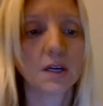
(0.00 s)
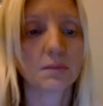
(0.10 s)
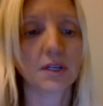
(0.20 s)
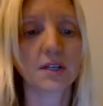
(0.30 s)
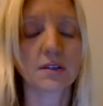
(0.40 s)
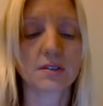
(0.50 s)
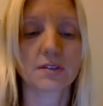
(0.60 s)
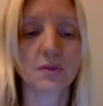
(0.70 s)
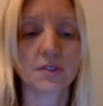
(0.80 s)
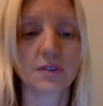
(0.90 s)
Predators
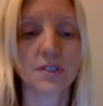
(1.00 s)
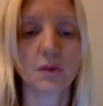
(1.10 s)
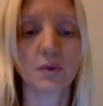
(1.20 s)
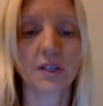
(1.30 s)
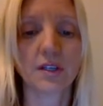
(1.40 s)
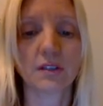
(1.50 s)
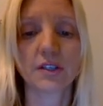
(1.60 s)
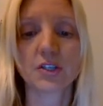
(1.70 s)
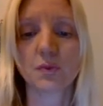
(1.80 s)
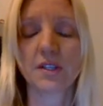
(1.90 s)
learn to associate warning
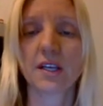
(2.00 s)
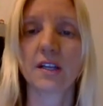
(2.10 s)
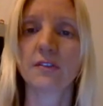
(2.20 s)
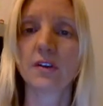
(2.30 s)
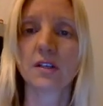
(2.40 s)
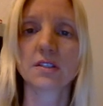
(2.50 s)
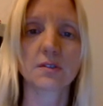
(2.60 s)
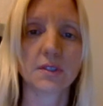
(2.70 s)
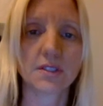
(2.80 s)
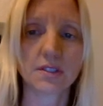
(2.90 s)
coloration with negative
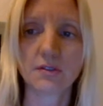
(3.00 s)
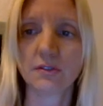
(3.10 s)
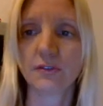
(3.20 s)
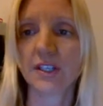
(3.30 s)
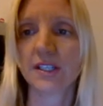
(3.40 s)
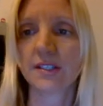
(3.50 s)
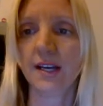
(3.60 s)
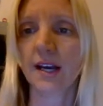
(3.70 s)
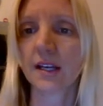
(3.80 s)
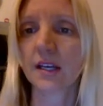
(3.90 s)
consequences to avoid
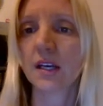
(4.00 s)
attack.